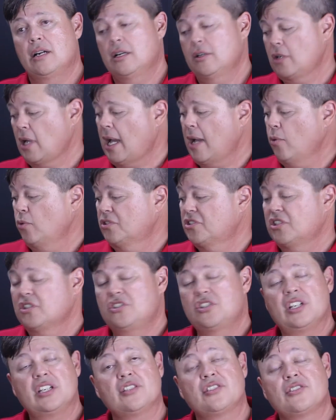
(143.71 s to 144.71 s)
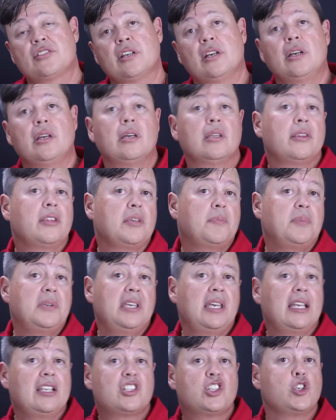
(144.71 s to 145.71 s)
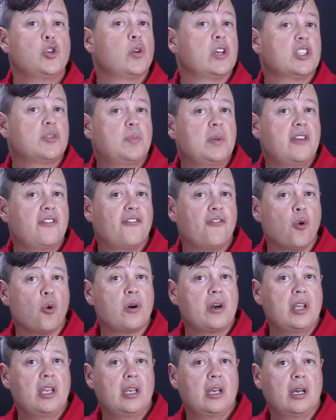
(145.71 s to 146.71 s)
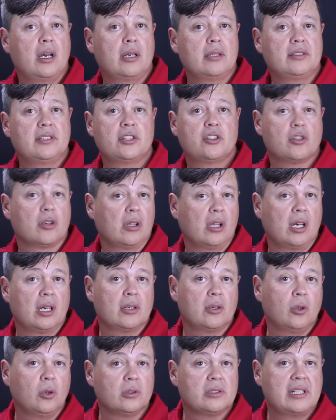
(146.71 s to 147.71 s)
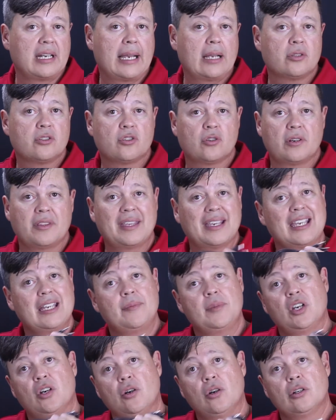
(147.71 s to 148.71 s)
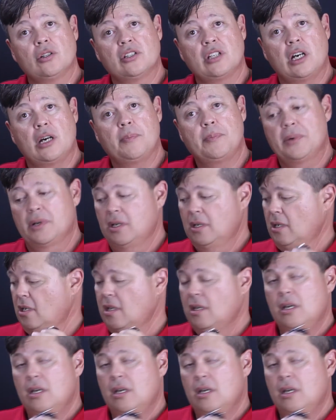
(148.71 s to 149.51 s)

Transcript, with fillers: I would suggest the PH USB 40 digital on hold announcer that can be hooked up